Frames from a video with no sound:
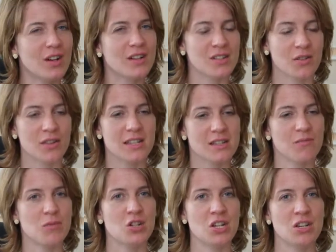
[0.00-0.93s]
So
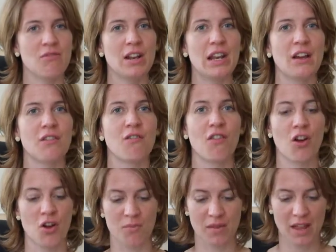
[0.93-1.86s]
this machine really
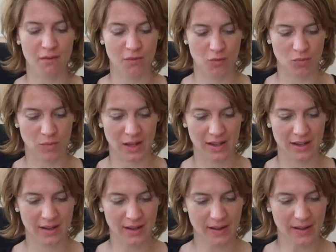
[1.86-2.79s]
confirmed that for me.
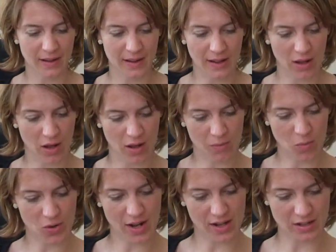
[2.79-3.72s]

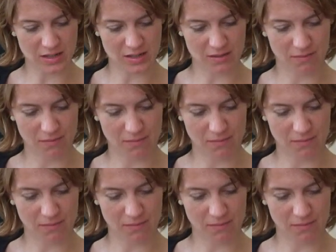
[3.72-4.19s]
What else?